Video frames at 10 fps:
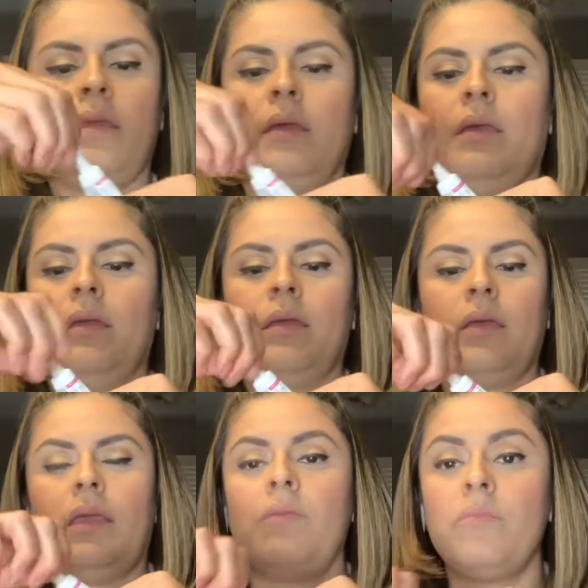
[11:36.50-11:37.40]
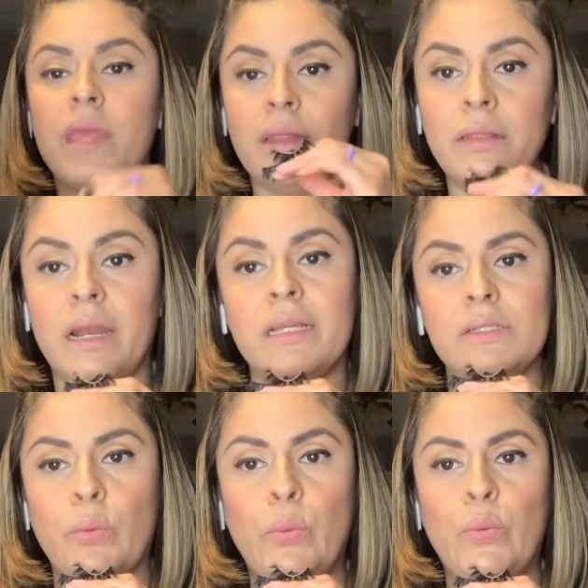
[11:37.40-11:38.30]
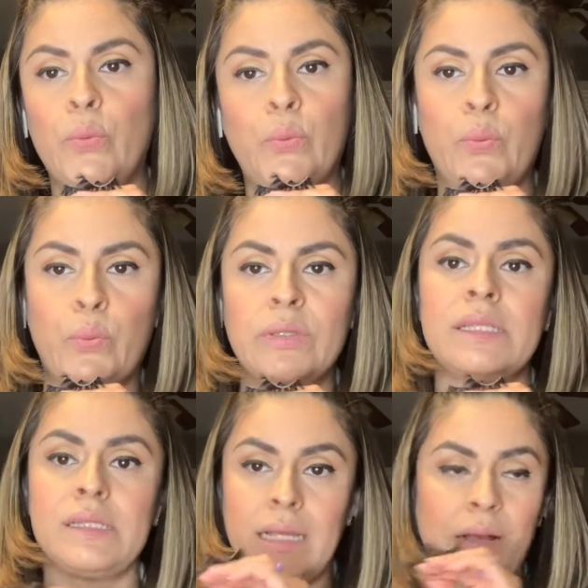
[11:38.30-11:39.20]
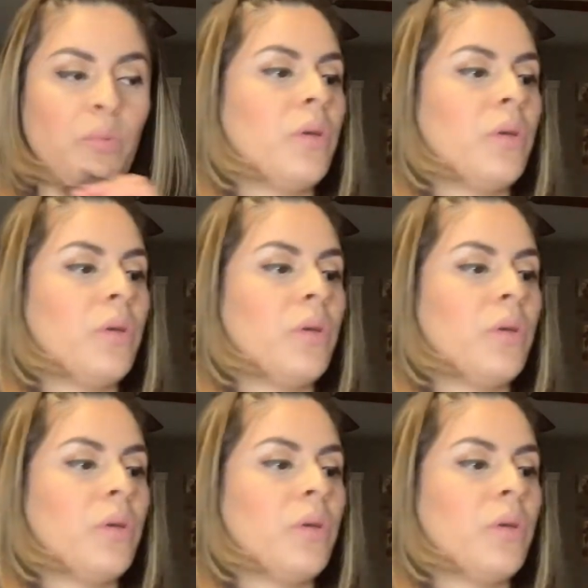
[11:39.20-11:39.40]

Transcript: are a newbie with lashes,